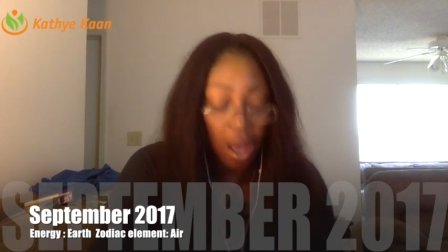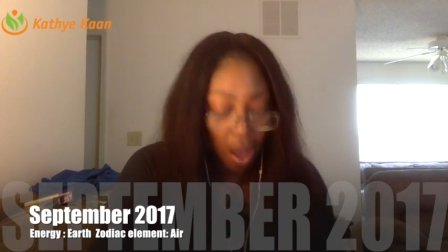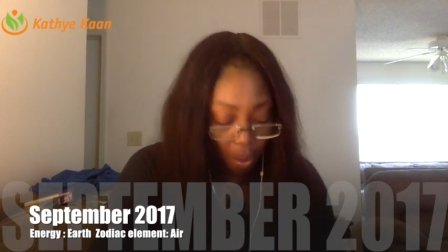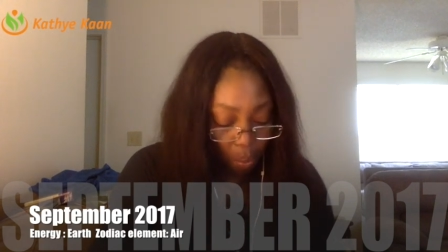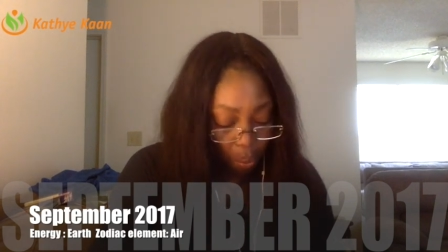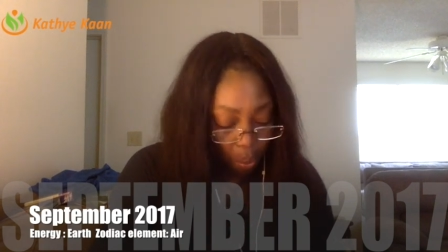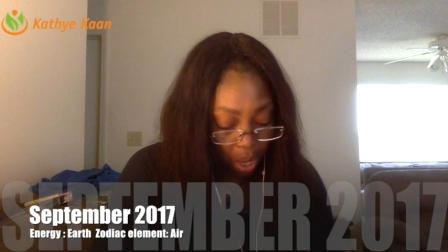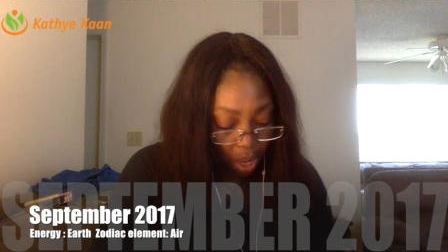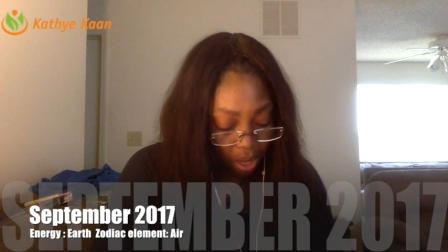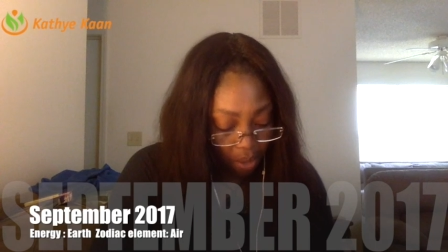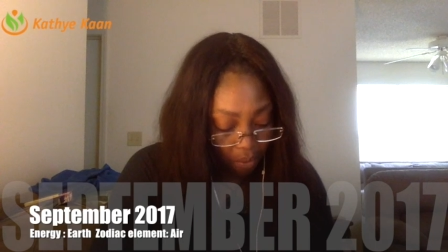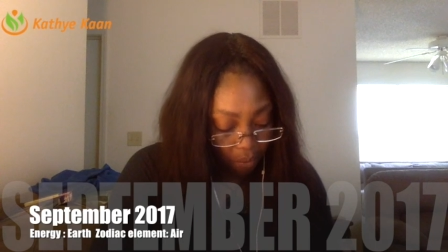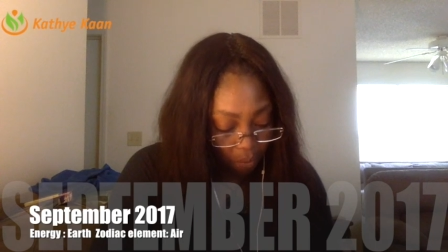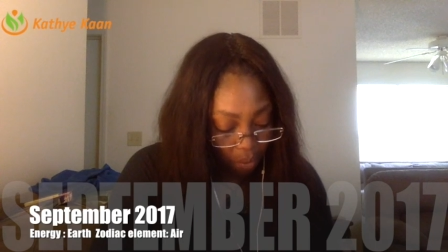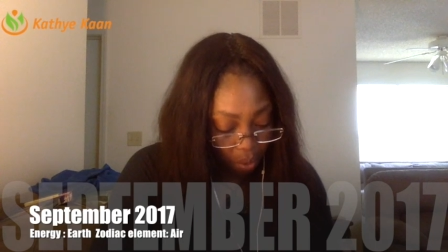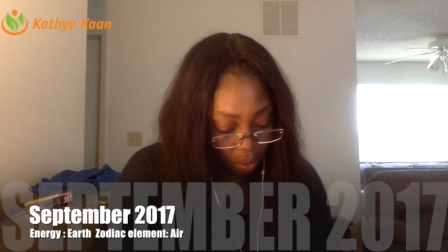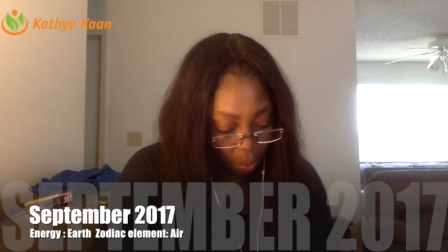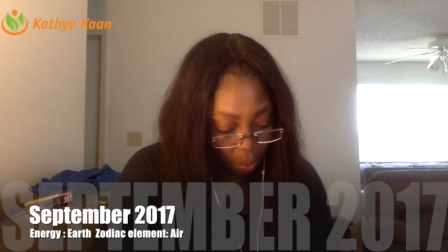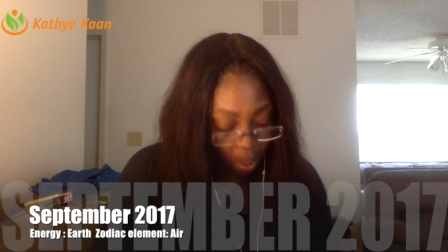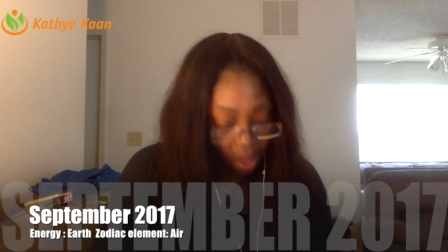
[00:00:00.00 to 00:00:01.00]
a
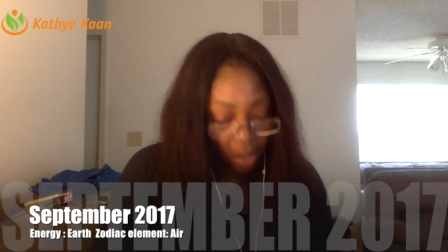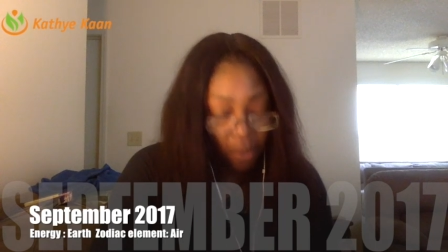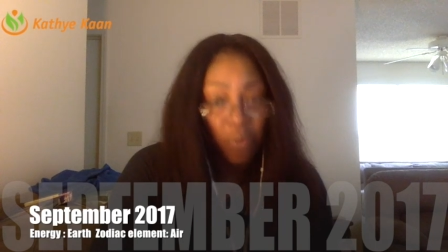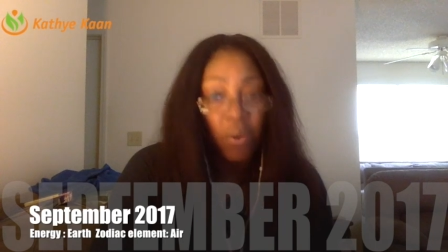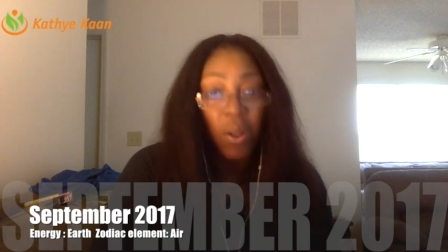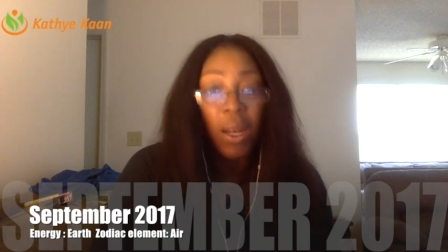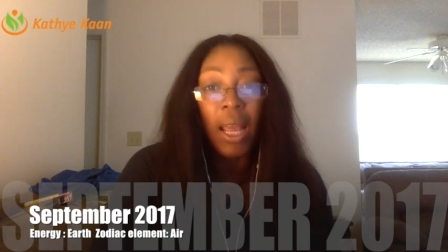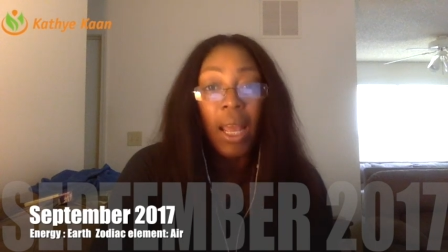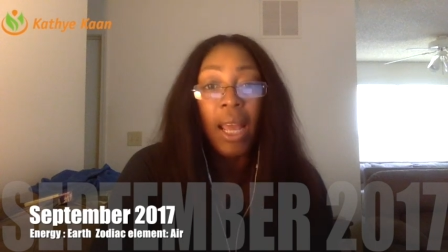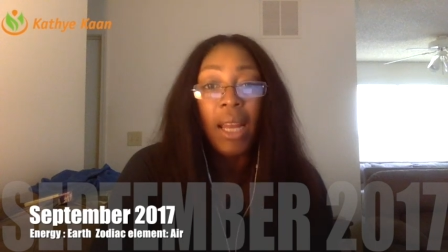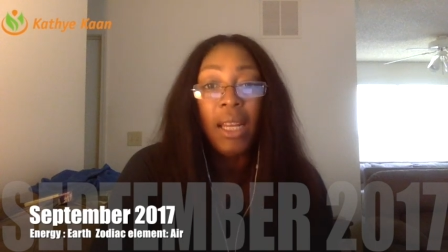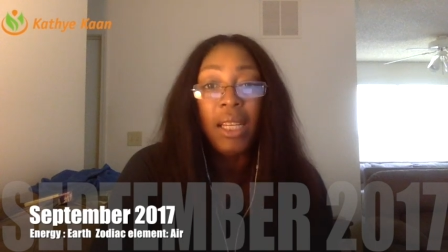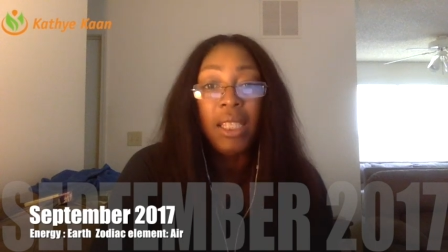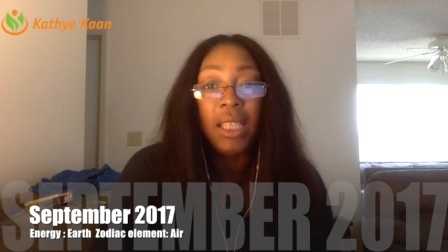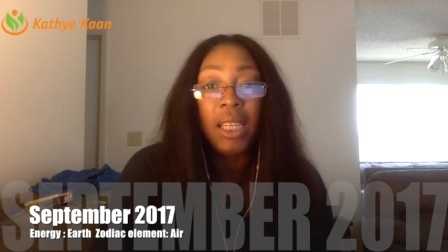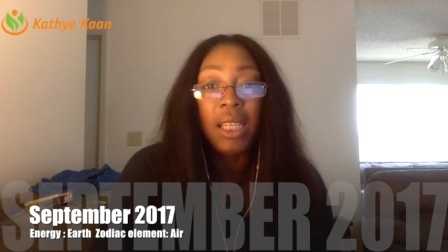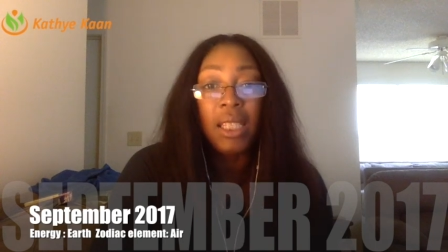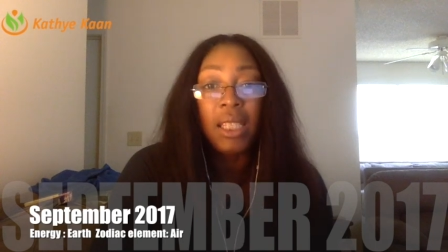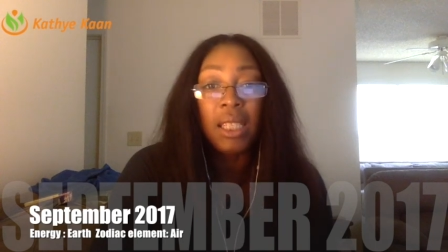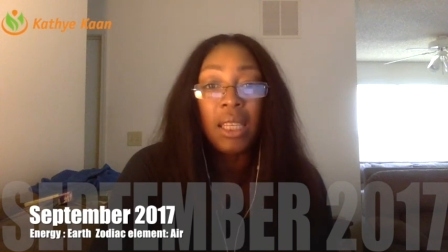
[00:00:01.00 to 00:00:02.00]
wonderful, wonderful
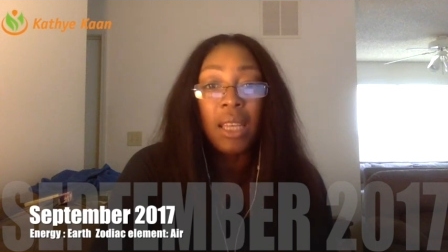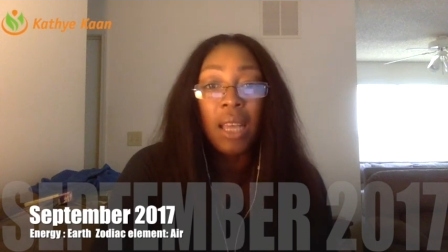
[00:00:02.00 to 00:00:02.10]
energies.